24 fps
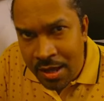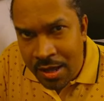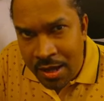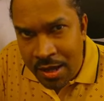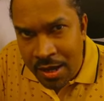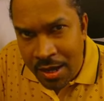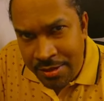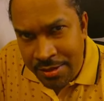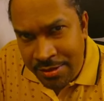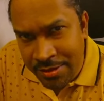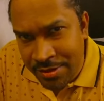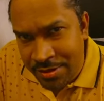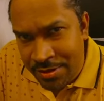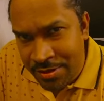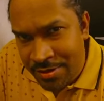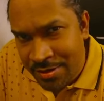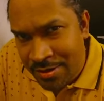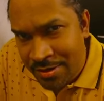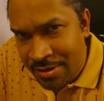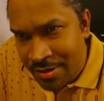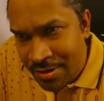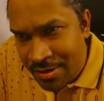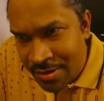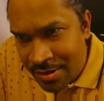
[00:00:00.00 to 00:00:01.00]
Hi there.
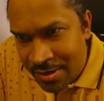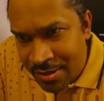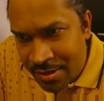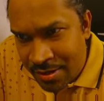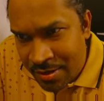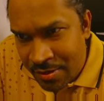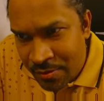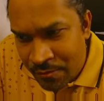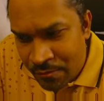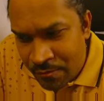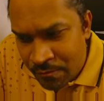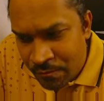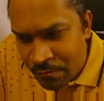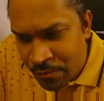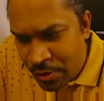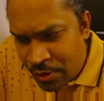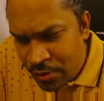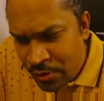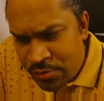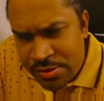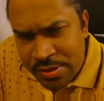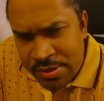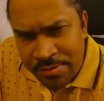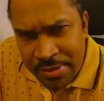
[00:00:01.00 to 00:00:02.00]
When
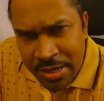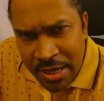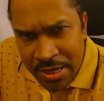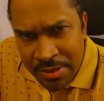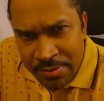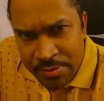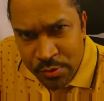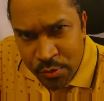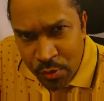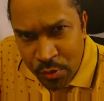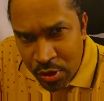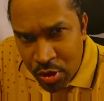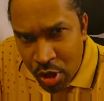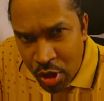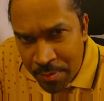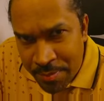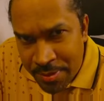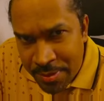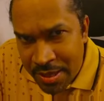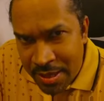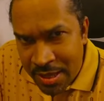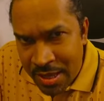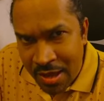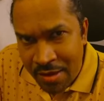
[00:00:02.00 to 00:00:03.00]
you sometimes want to
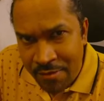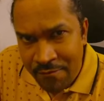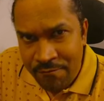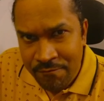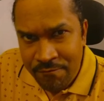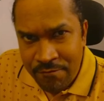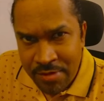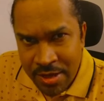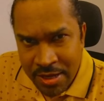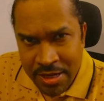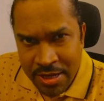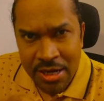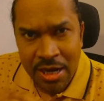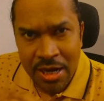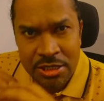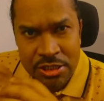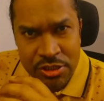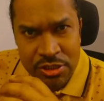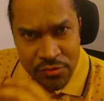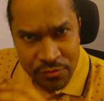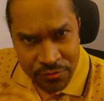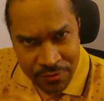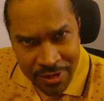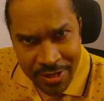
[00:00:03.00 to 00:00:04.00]
copy a very
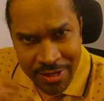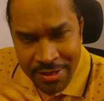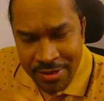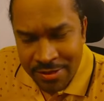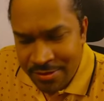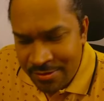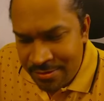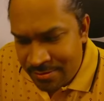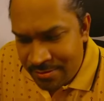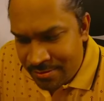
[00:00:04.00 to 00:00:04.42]
large file,